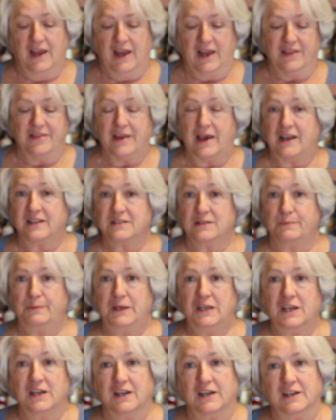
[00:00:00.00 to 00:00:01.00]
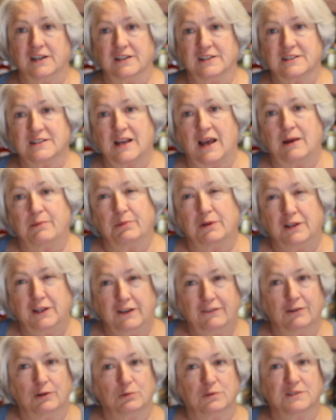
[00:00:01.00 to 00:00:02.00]
And that's because I
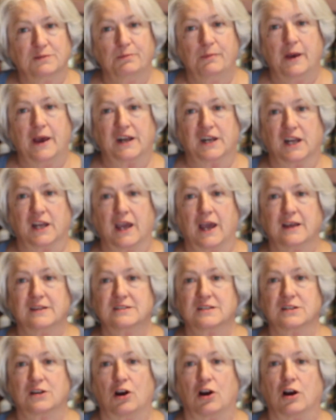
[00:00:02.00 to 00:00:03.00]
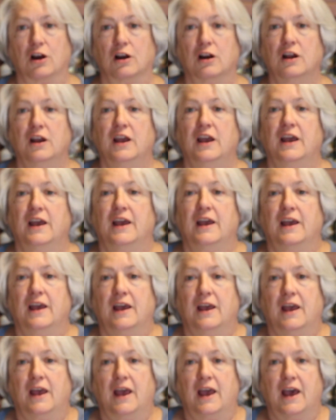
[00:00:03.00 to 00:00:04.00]
believe it was Madagascar
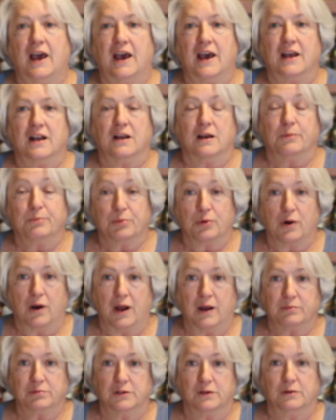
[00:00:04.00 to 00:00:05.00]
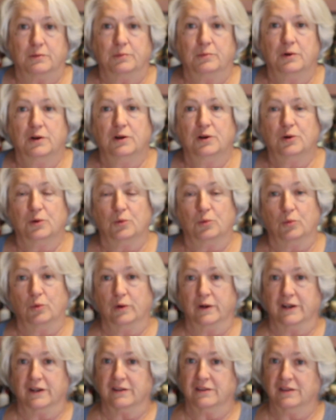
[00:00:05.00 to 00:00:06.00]
had a problem
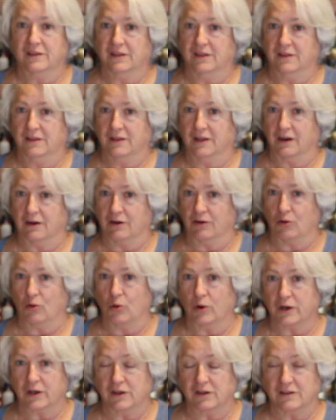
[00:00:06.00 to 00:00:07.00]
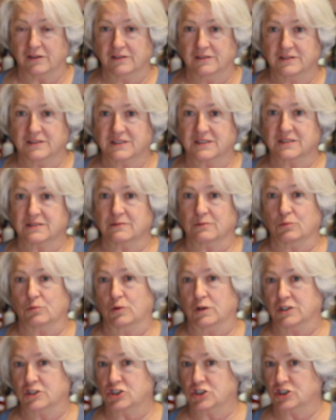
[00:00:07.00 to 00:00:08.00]
with their orchids,
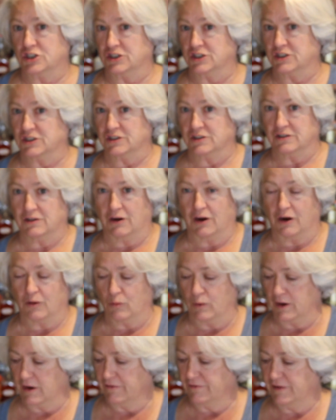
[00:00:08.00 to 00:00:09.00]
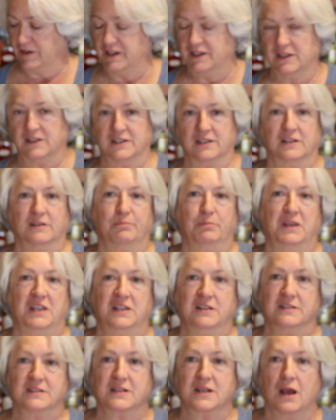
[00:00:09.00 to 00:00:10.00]
which are where vanilla
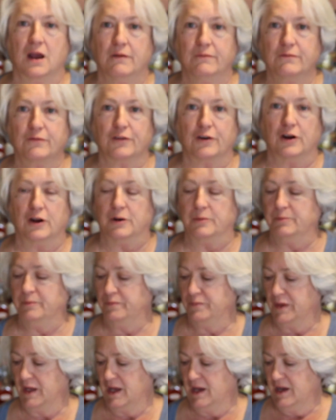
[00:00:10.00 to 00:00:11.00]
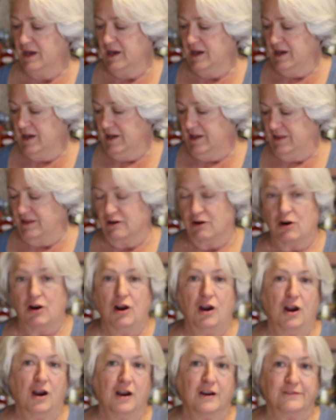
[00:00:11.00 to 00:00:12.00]
beans come from. Their
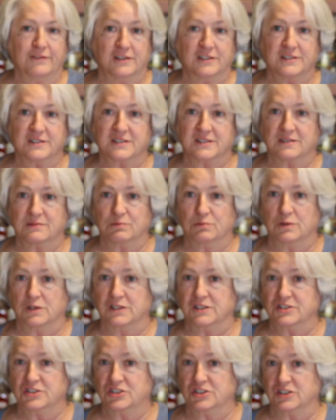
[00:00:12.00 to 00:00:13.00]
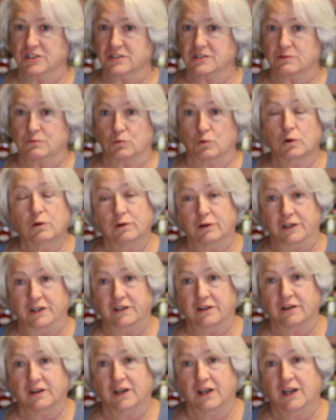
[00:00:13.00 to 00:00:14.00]
harvest was just ruined.